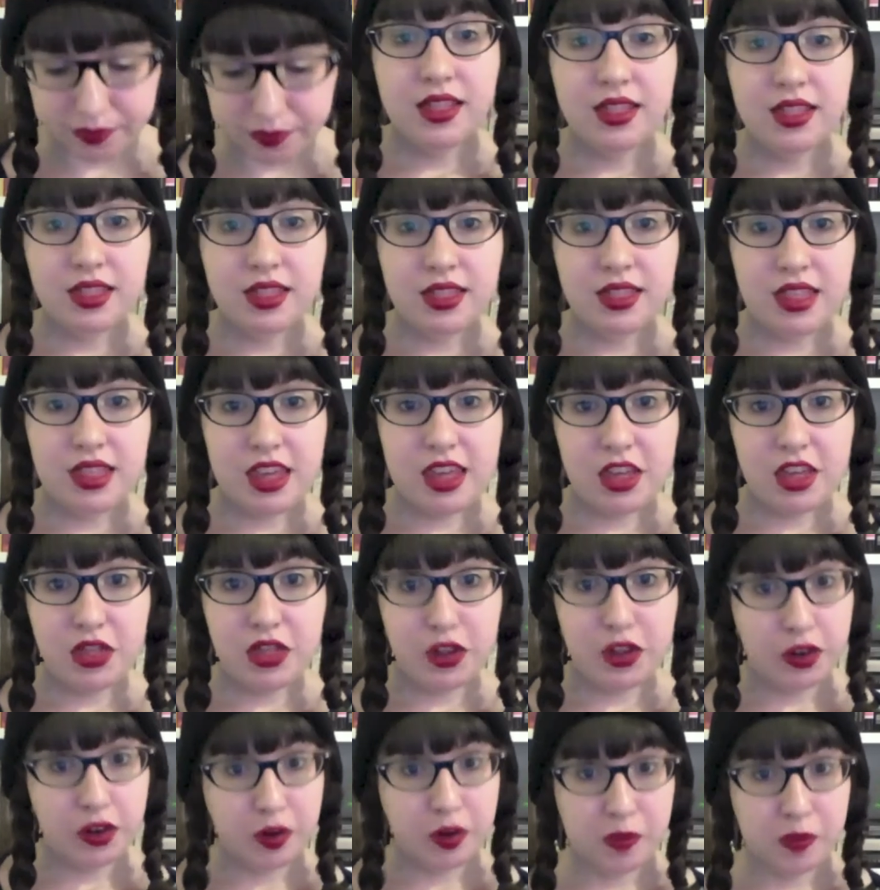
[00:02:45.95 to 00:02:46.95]
The
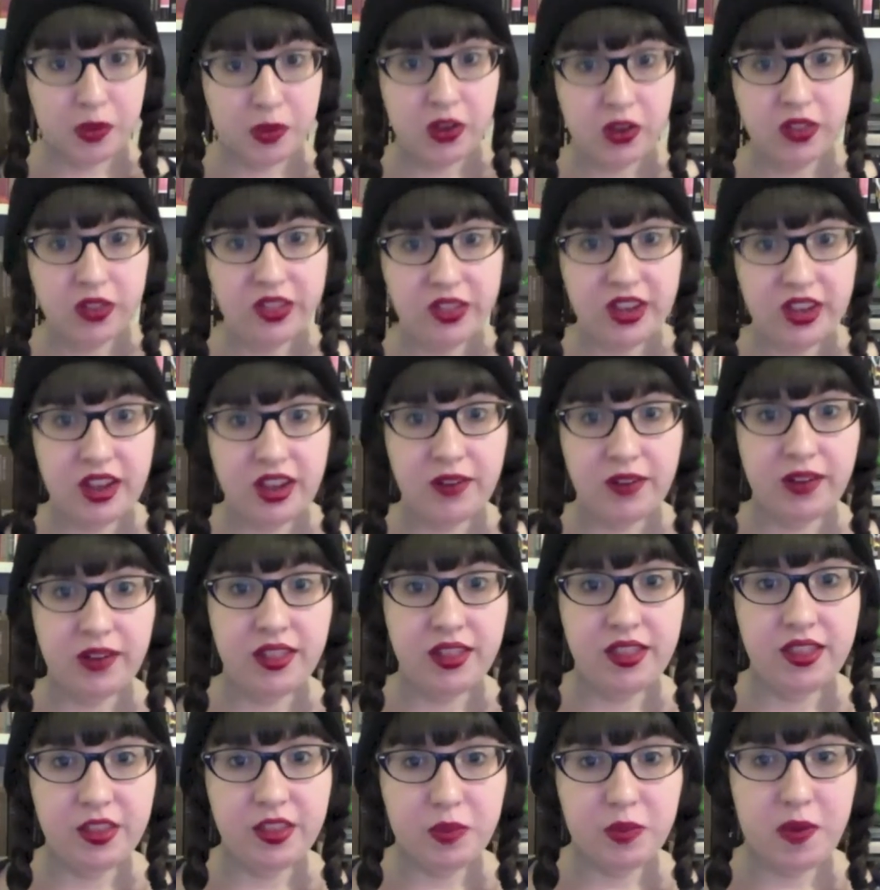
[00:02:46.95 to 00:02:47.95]
third book that I read
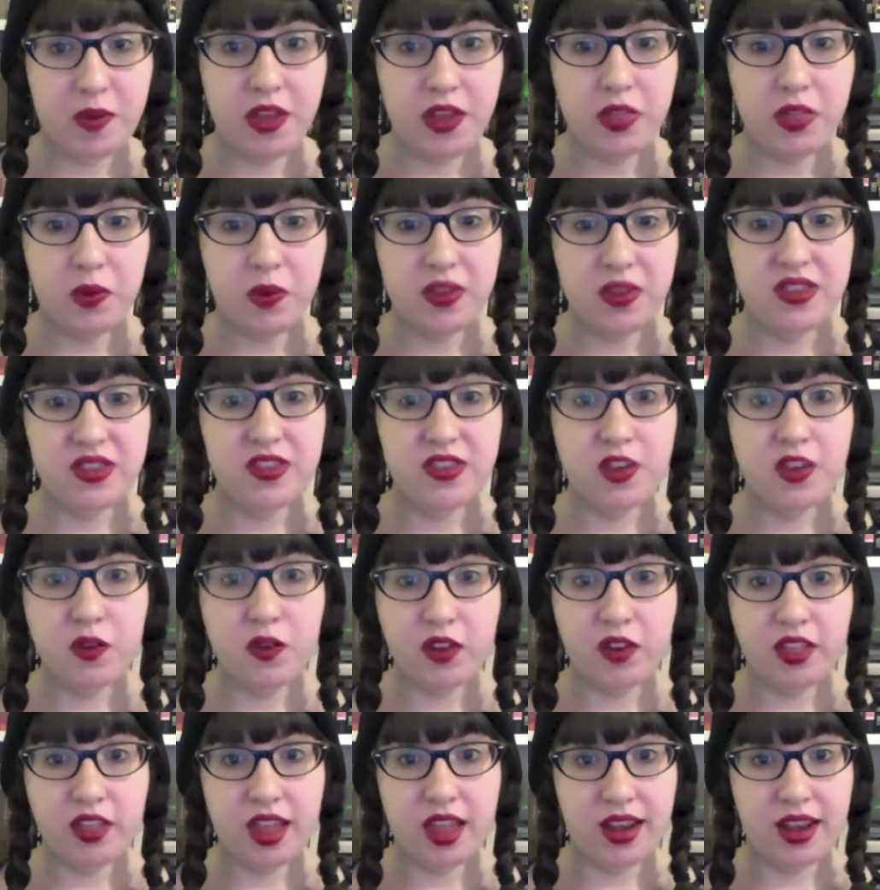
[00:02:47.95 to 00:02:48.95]
this month was Silver
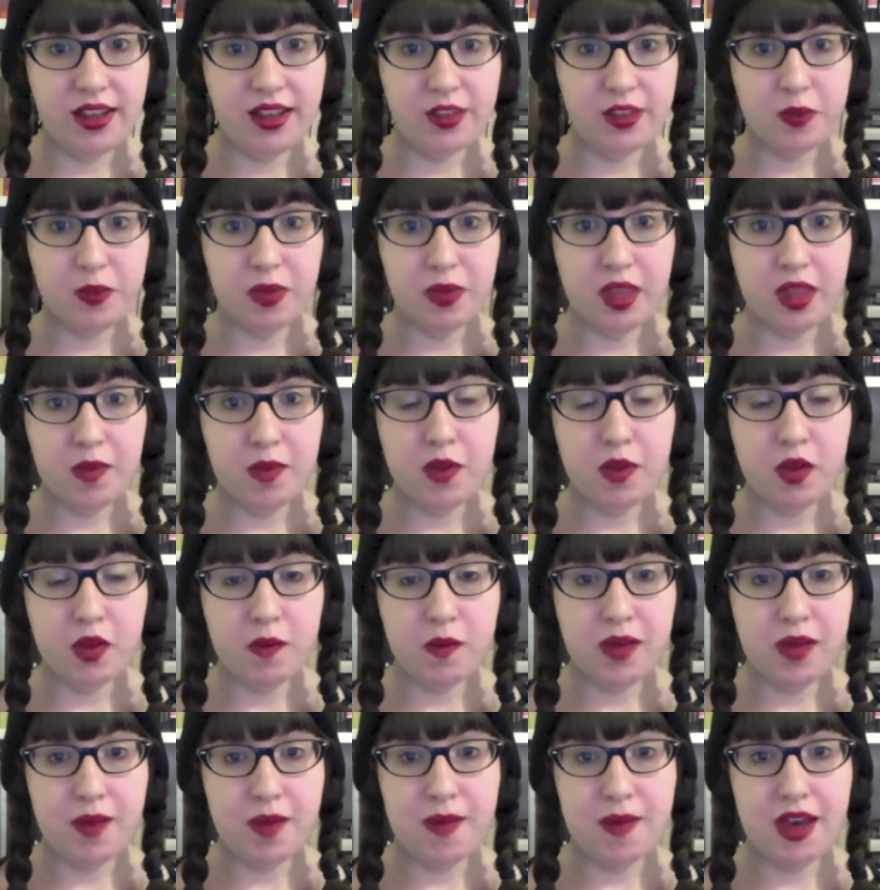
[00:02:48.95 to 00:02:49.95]
Linings Playbook by
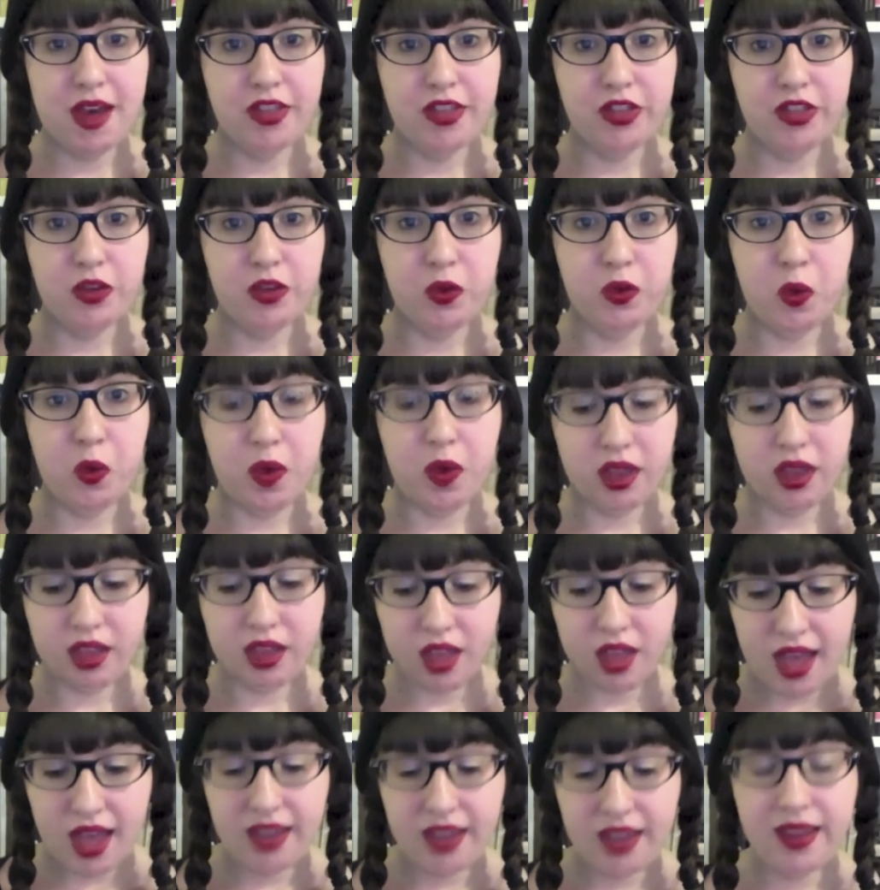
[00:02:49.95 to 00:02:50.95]
Matthew Quick.
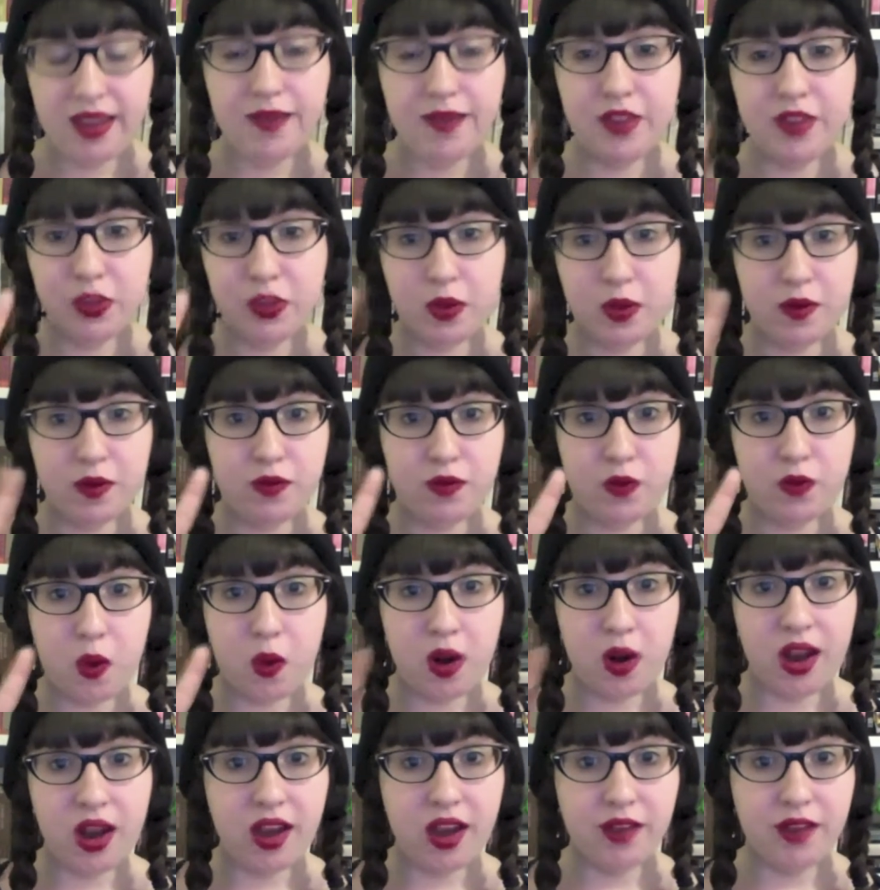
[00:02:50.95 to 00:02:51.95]
I gave this one 4 out
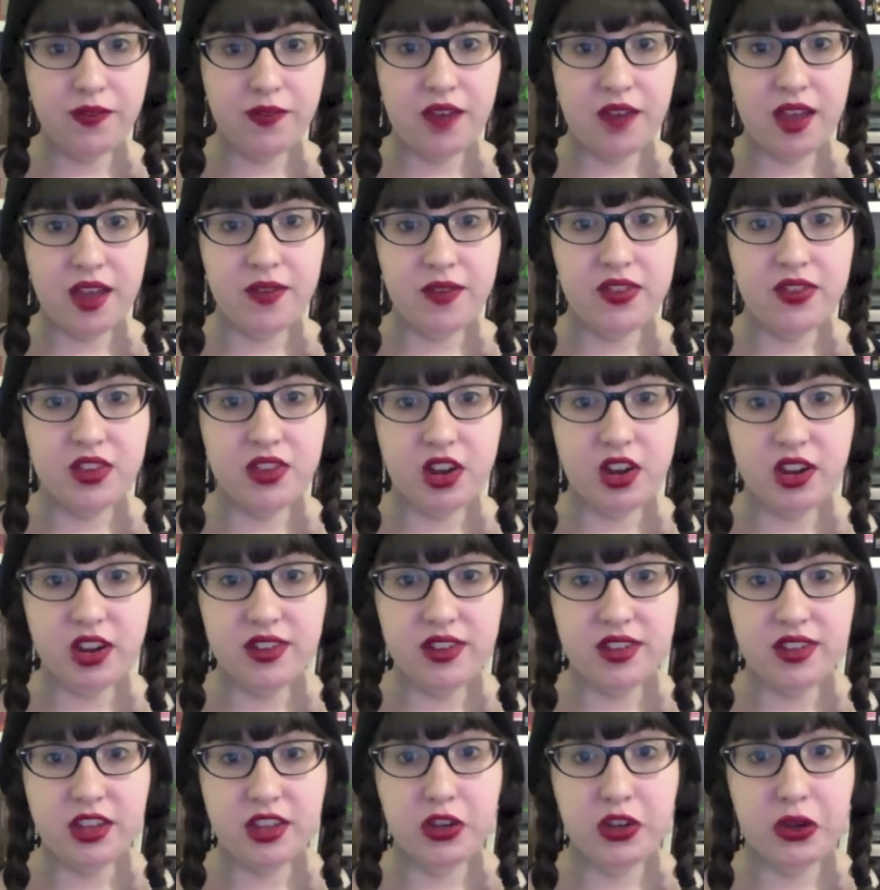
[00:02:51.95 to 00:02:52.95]
of 5 stars on
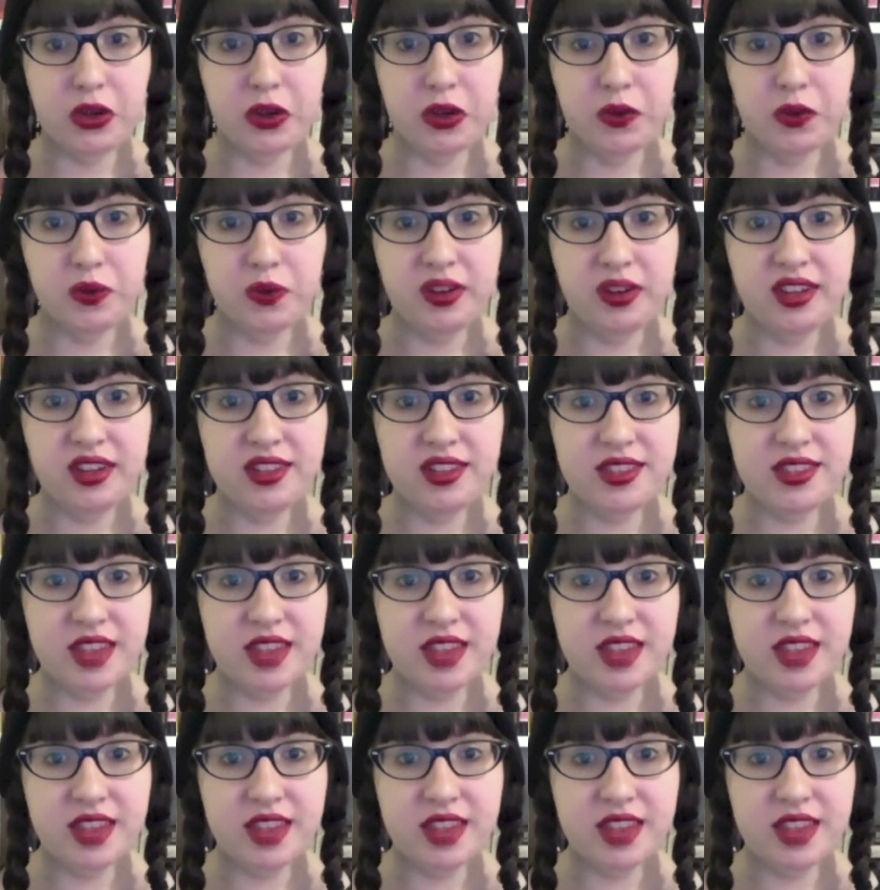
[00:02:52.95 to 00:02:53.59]
Goodreads.